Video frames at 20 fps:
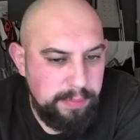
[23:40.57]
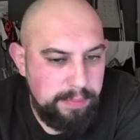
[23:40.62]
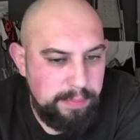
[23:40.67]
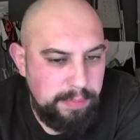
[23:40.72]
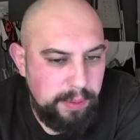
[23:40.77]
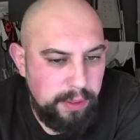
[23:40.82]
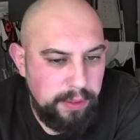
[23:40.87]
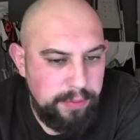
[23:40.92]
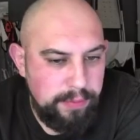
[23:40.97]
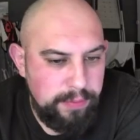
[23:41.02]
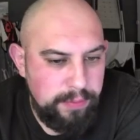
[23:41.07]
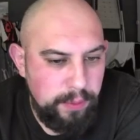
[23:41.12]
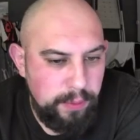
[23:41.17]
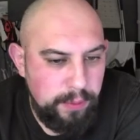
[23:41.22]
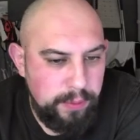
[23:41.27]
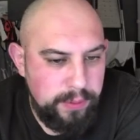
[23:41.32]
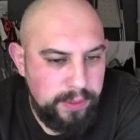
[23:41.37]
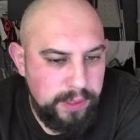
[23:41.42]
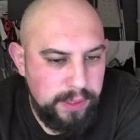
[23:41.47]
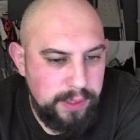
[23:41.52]
by
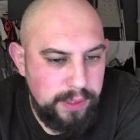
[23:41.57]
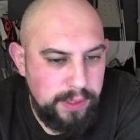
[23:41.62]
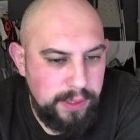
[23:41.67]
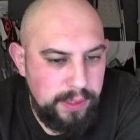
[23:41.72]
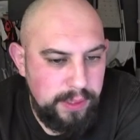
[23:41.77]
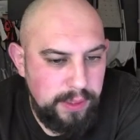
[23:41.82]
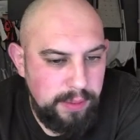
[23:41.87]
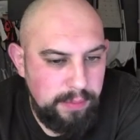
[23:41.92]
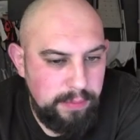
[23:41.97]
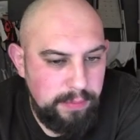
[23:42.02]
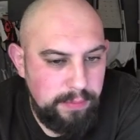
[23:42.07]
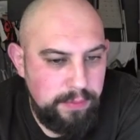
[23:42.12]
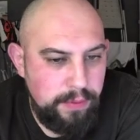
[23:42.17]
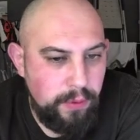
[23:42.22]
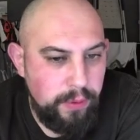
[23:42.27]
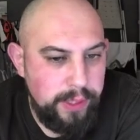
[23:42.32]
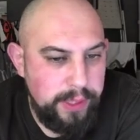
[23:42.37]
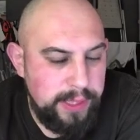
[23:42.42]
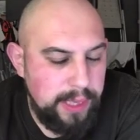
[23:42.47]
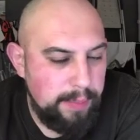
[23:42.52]

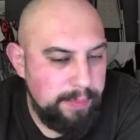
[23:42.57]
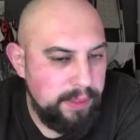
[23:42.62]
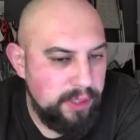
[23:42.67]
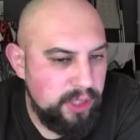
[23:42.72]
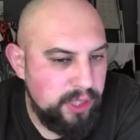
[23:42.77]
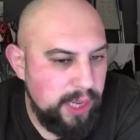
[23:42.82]
40 damage.